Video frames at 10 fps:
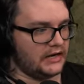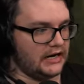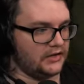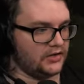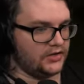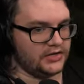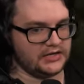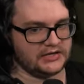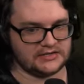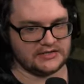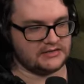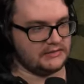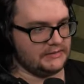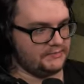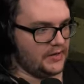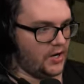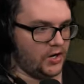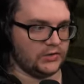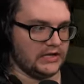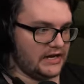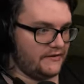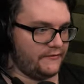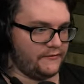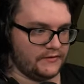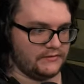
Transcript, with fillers: I learned it all life.